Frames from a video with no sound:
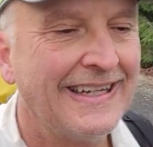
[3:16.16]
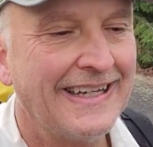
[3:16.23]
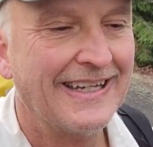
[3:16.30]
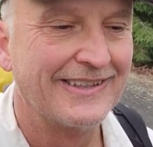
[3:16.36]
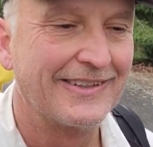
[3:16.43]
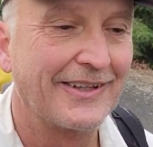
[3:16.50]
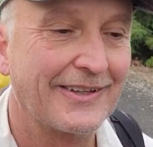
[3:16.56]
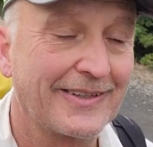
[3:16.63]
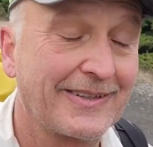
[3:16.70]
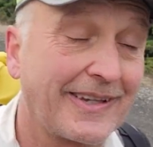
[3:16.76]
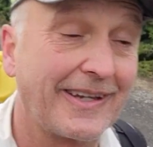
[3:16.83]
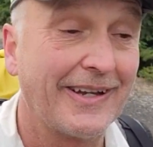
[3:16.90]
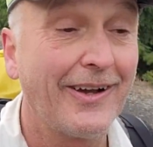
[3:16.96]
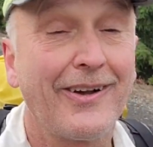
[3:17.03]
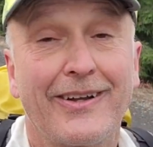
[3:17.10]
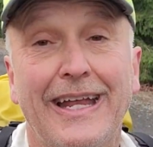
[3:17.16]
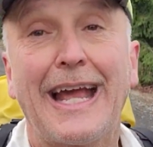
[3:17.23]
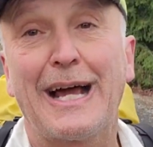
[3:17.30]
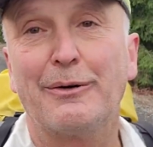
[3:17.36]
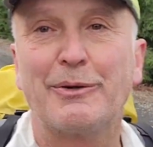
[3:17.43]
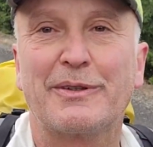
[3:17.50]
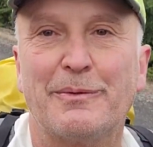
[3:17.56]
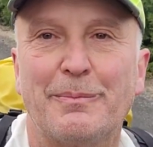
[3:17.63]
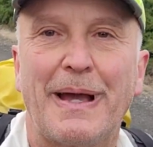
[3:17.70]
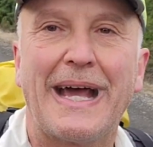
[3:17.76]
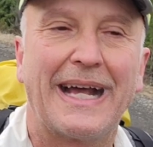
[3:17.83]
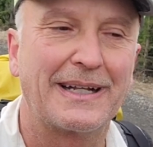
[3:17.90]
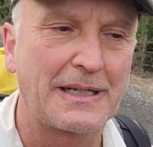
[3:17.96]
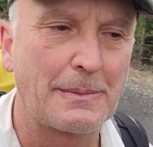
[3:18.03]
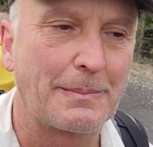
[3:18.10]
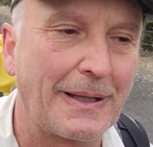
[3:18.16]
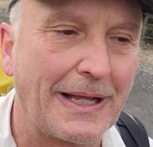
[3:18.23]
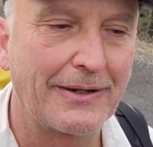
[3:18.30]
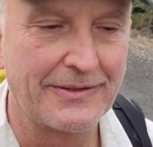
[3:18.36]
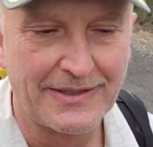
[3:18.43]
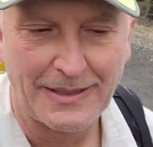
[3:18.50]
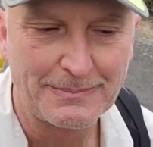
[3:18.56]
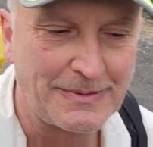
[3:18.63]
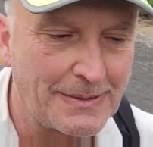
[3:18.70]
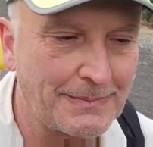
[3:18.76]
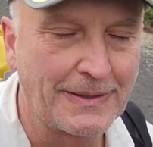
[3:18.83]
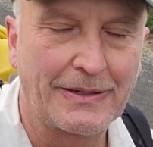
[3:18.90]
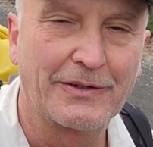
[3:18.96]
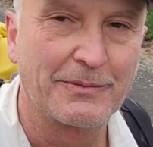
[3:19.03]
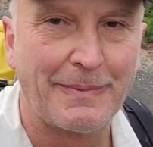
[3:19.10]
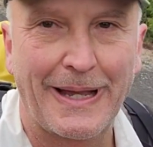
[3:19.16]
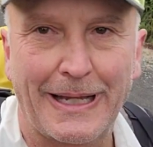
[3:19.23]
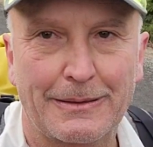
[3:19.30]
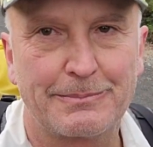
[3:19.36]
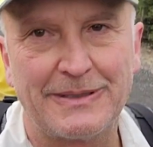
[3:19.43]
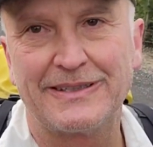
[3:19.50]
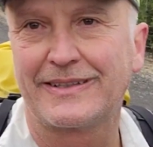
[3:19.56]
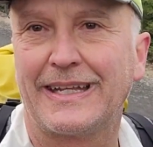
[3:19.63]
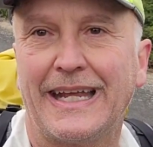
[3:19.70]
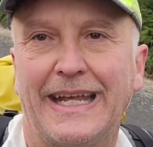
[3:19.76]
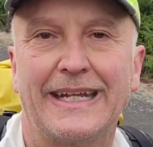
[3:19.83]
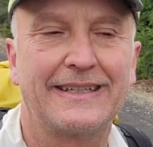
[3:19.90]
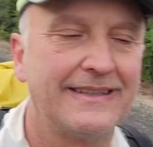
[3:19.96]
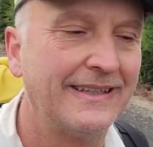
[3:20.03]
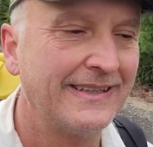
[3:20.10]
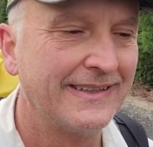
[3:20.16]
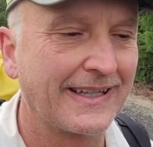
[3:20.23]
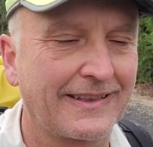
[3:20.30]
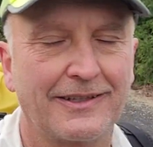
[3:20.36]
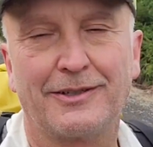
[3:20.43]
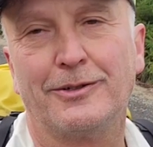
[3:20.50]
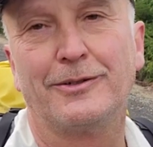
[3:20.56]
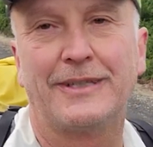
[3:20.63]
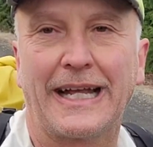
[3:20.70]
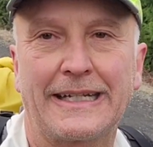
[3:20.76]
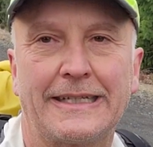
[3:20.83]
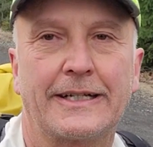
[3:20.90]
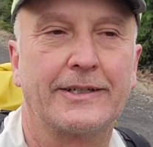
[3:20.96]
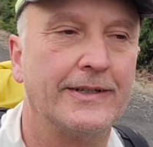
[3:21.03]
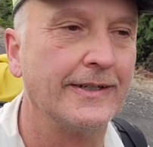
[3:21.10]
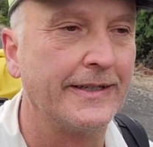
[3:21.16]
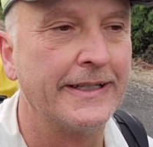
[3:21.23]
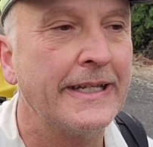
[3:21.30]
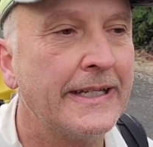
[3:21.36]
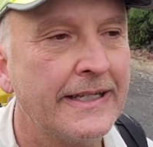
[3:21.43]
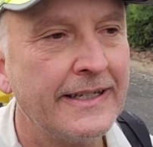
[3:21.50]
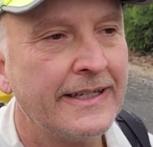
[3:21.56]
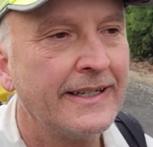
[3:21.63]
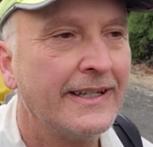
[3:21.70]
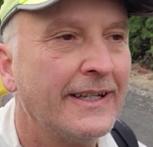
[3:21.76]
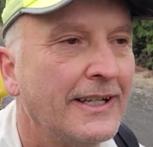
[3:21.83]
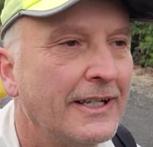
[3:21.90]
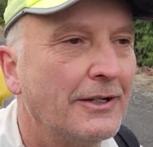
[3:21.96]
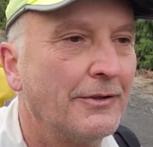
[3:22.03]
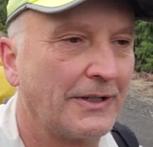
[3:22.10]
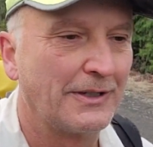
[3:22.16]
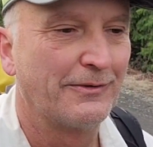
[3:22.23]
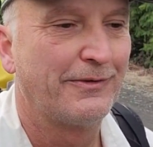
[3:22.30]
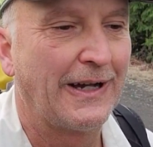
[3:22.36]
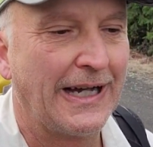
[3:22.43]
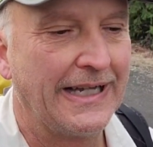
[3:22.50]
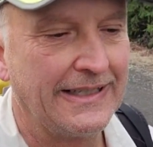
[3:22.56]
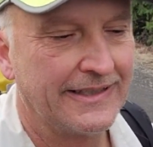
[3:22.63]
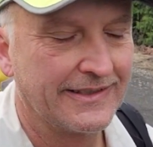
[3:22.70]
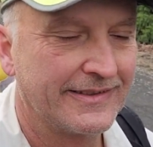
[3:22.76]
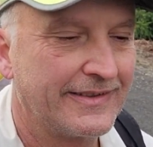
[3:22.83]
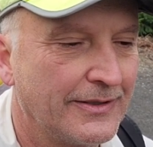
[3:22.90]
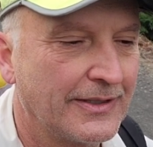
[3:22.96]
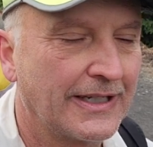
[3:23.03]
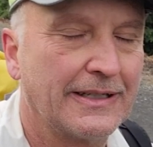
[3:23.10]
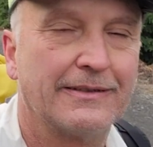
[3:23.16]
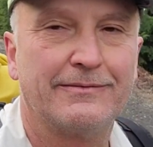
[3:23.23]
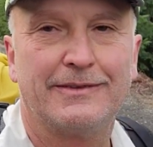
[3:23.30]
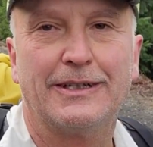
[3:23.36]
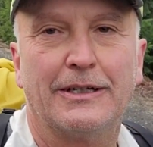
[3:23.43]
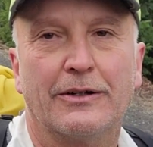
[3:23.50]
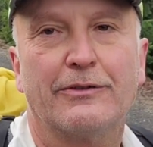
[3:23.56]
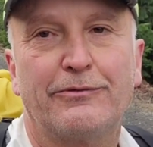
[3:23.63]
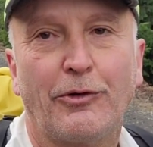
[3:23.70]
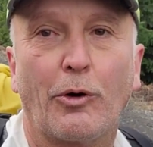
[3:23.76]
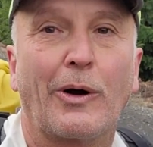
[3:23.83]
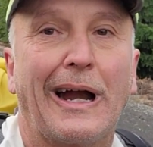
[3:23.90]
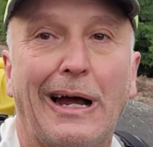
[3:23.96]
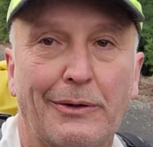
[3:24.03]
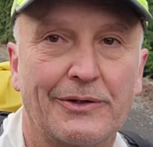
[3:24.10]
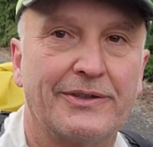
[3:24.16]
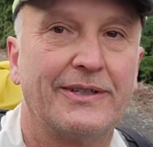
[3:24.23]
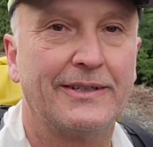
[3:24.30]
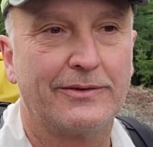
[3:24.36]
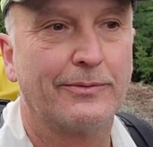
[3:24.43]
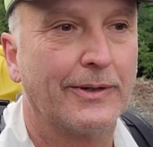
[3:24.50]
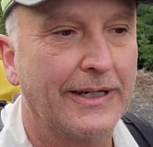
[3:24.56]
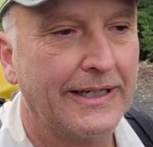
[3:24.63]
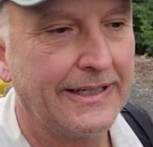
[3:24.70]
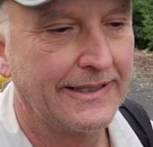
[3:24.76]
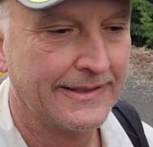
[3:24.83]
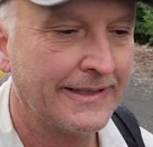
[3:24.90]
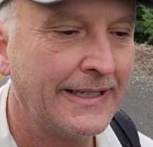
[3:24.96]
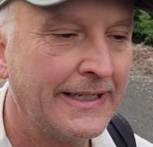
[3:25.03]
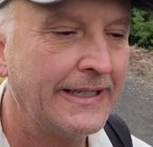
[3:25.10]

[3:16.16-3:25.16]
And they'll say, oh yeah, it wasn't bad. Couple hours up, couple hours back, piece of cake, nothing too technical. And what you find is you had 4 hours each way, and